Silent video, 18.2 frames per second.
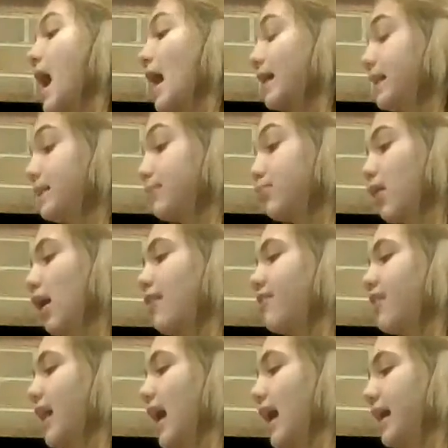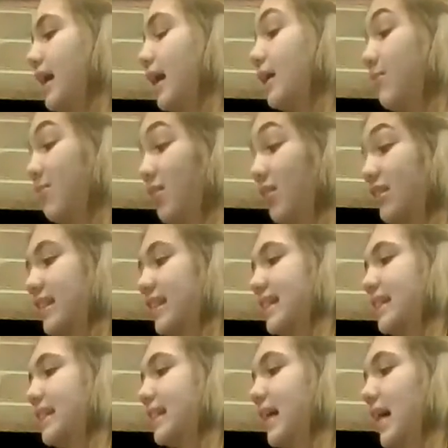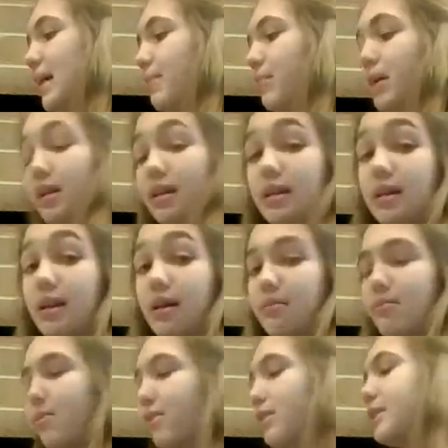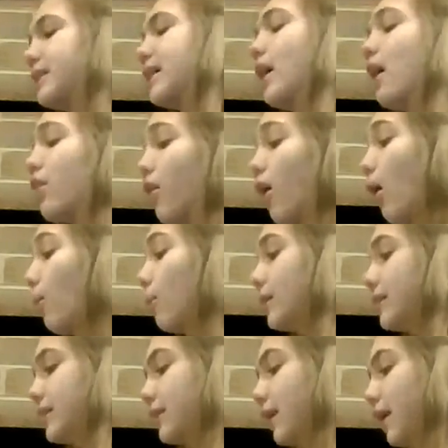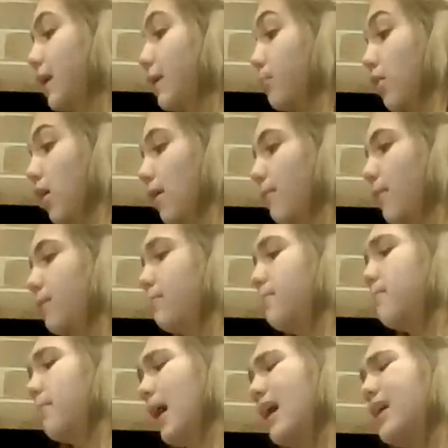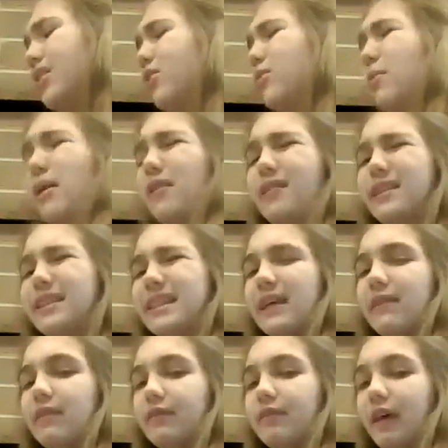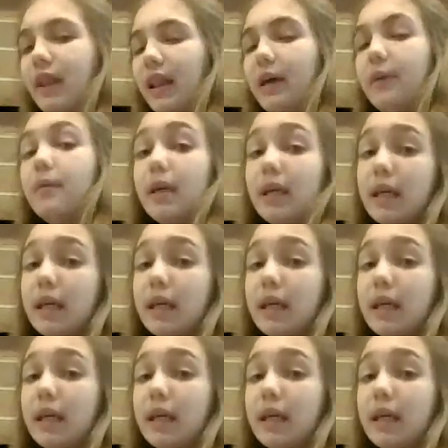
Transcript: As a private eye, I'm used to his type. Numbers. They're always stuck in a problem. But I knew about this seven fella.